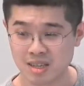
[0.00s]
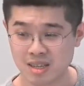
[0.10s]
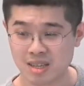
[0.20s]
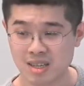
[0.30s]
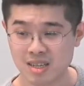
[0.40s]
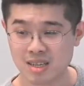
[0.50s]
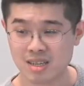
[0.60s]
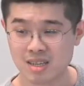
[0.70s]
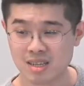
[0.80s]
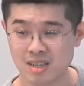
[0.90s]

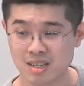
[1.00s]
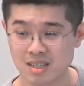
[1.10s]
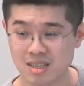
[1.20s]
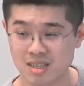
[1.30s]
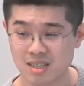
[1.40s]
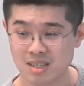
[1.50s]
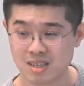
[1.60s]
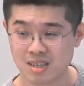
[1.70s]
(no one is talking)